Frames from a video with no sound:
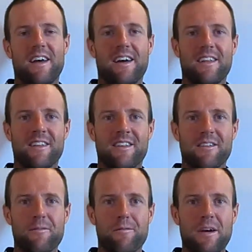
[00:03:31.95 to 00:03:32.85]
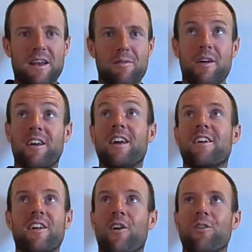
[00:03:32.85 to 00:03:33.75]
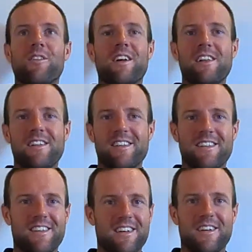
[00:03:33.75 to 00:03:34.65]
And finally we are here in a hotel, and